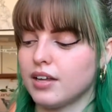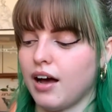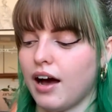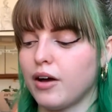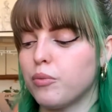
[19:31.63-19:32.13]

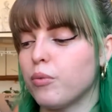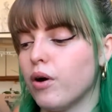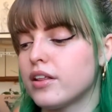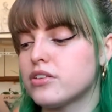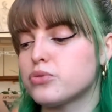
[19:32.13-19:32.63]
I
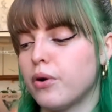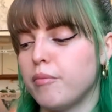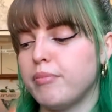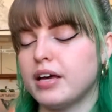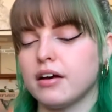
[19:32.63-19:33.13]
wanted this
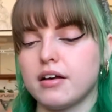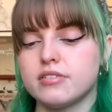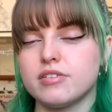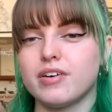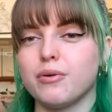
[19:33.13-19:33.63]
one
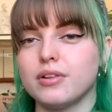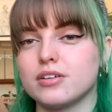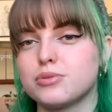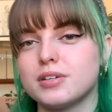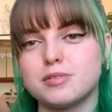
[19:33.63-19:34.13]
because of how it
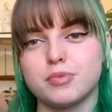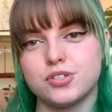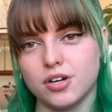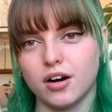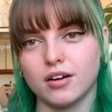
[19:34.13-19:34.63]
looks when it's
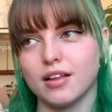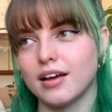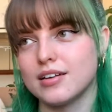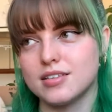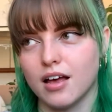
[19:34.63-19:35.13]
mature. Like
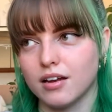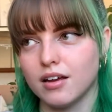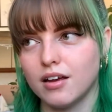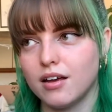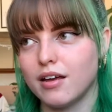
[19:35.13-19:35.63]
I said,
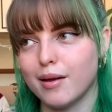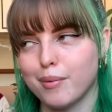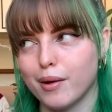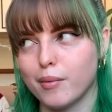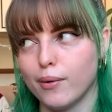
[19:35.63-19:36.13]

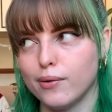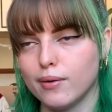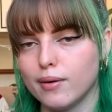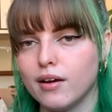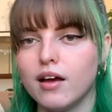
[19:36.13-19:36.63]
eggplant
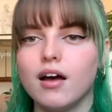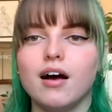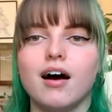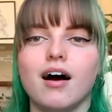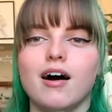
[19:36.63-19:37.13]
emoji.
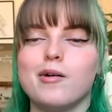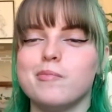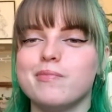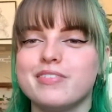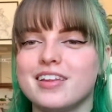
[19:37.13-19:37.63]

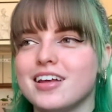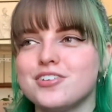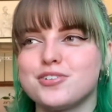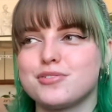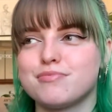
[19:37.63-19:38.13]

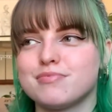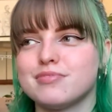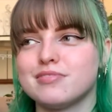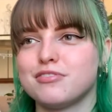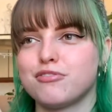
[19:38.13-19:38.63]
It's just
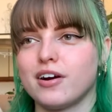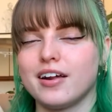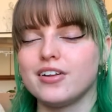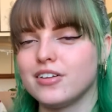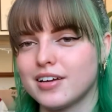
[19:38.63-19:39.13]

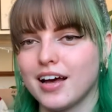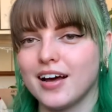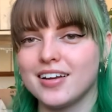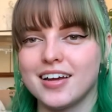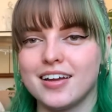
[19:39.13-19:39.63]
funny to look
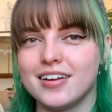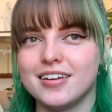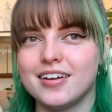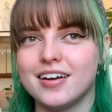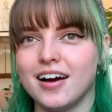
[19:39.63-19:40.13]
at,
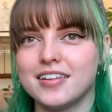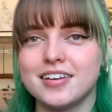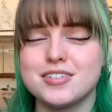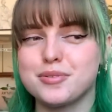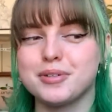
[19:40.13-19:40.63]
and I think
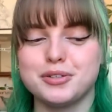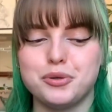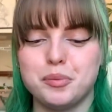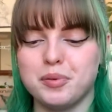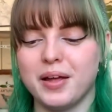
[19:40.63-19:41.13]
it's a really
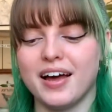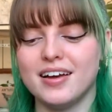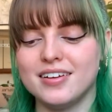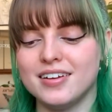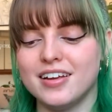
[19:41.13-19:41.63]
cool
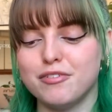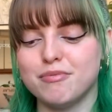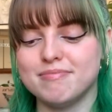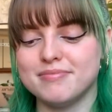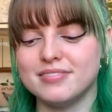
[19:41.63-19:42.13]
plant.
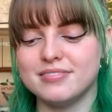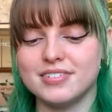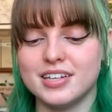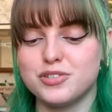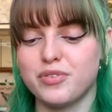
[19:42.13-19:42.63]

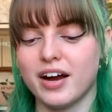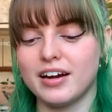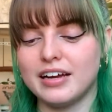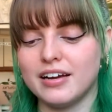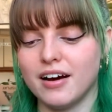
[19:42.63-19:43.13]
It's
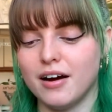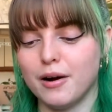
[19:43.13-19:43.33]
very